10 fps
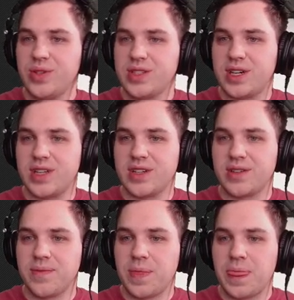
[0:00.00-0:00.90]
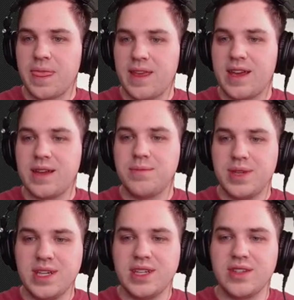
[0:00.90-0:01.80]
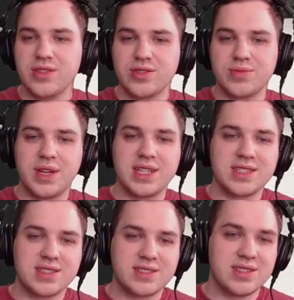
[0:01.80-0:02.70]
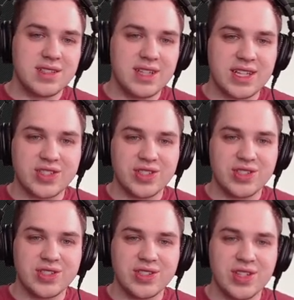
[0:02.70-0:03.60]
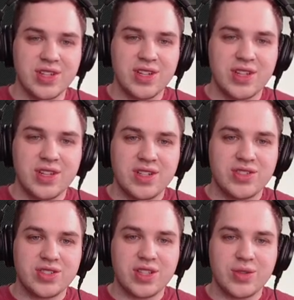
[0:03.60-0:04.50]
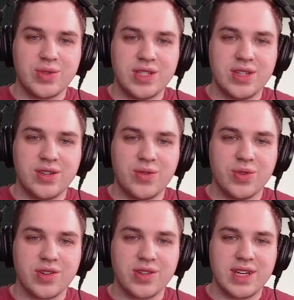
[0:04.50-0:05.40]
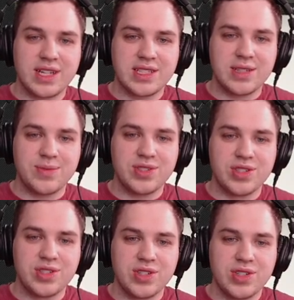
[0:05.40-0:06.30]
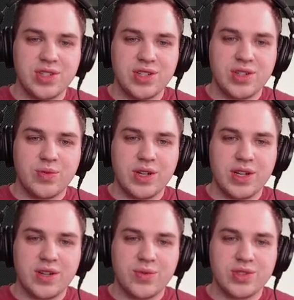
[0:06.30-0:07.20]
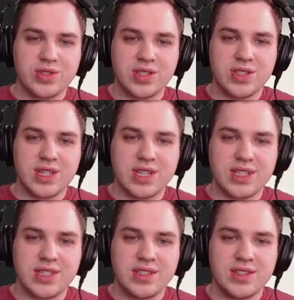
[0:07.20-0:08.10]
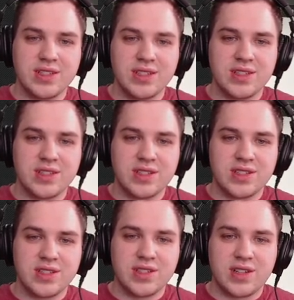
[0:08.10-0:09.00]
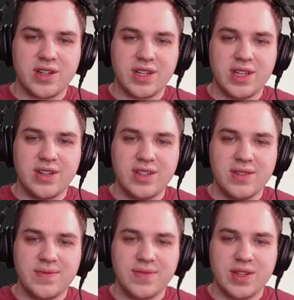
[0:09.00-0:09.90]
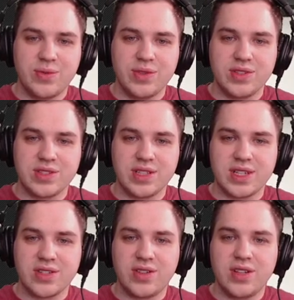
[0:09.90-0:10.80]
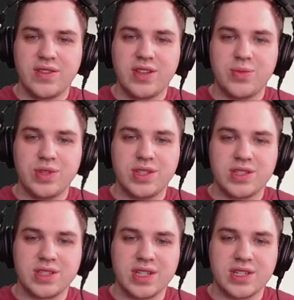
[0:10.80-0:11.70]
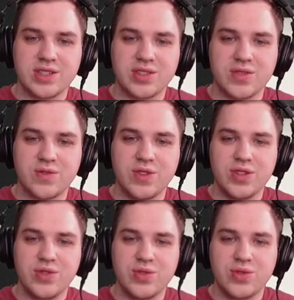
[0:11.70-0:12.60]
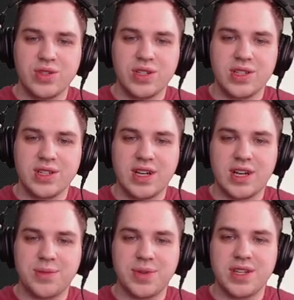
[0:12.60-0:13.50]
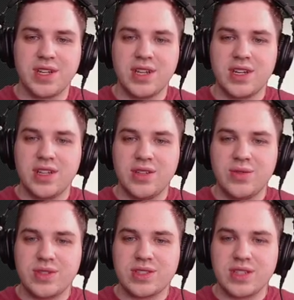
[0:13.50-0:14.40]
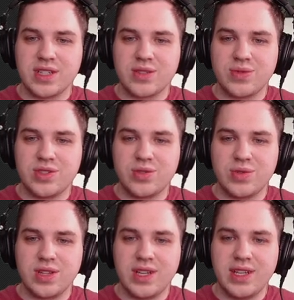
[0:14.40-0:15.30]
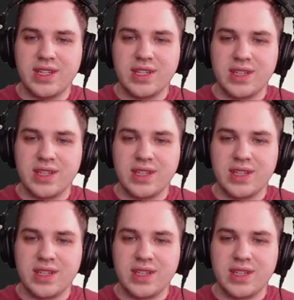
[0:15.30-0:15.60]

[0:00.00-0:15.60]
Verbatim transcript: to color and making those mask selections just like we did with our last image, where we're selecting our area, and we could select all of them, we can select just a few, uh, but you can select what you would like,